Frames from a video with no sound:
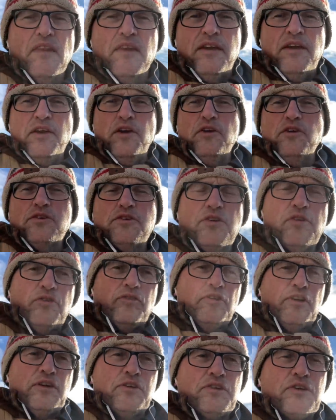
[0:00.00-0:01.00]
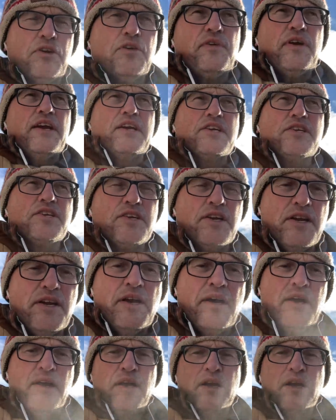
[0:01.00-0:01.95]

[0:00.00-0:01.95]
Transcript: huge disintegration